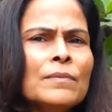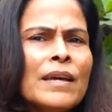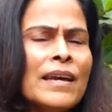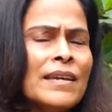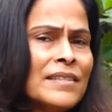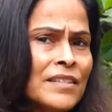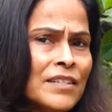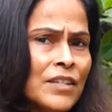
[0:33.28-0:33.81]

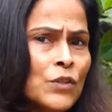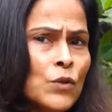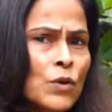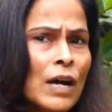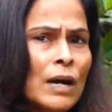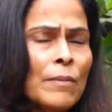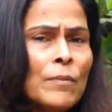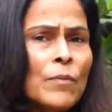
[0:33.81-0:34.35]
hesitant to
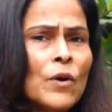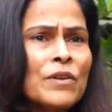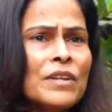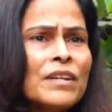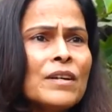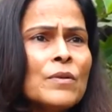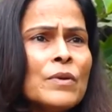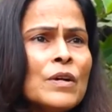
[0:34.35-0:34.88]
come upon
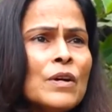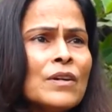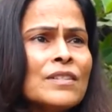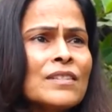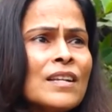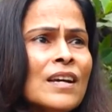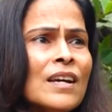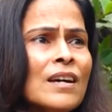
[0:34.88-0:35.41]
here
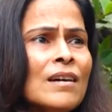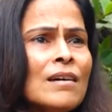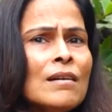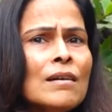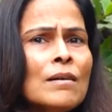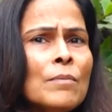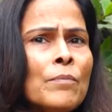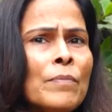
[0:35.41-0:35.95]
because
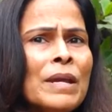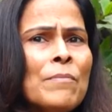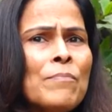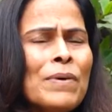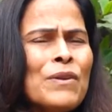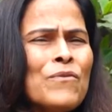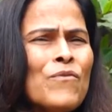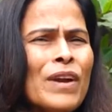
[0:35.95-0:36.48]
being
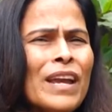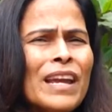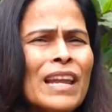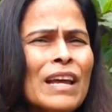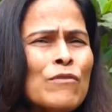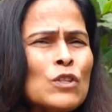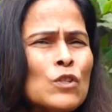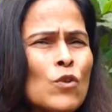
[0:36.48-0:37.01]
Panvel,
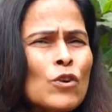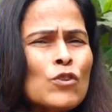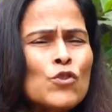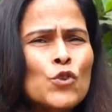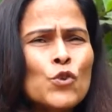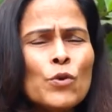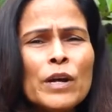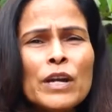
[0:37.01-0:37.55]
I was not
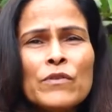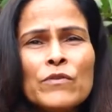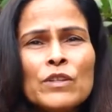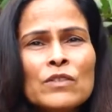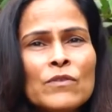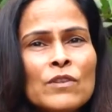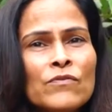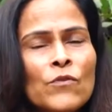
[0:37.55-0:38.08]
sure it
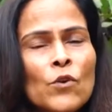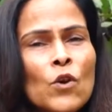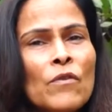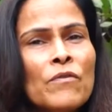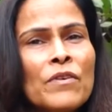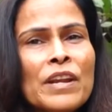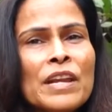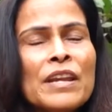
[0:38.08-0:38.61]
was full
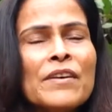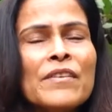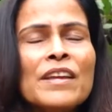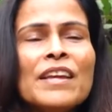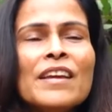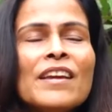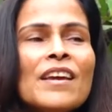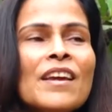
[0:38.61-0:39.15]
of
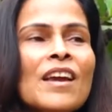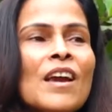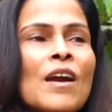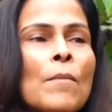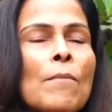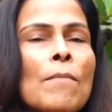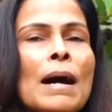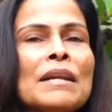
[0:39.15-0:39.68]
greenery.
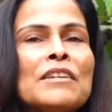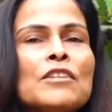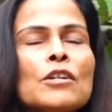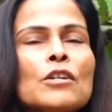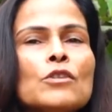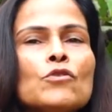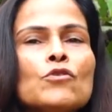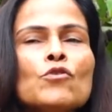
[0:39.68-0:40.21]
But
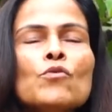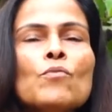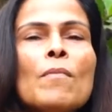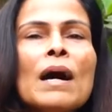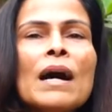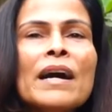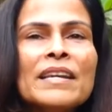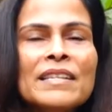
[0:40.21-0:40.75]
to
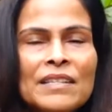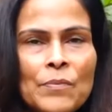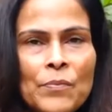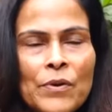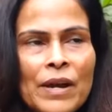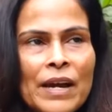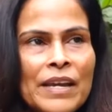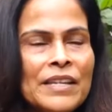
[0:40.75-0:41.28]
my
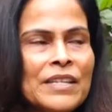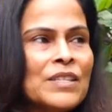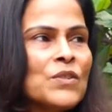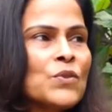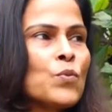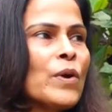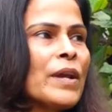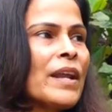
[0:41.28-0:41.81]

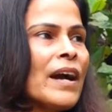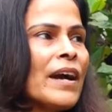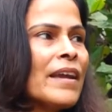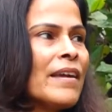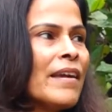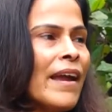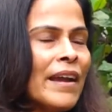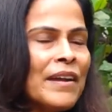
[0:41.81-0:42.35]
surprise, when
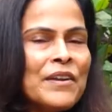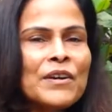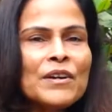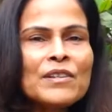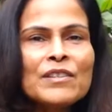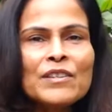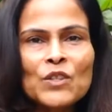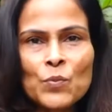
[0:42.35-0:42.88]
I
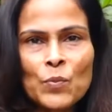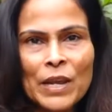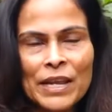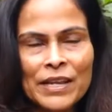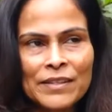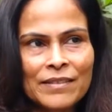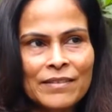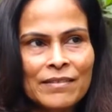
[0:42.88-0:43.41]
entered this
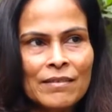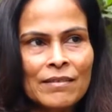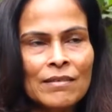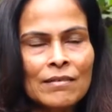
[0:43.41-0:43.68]
place,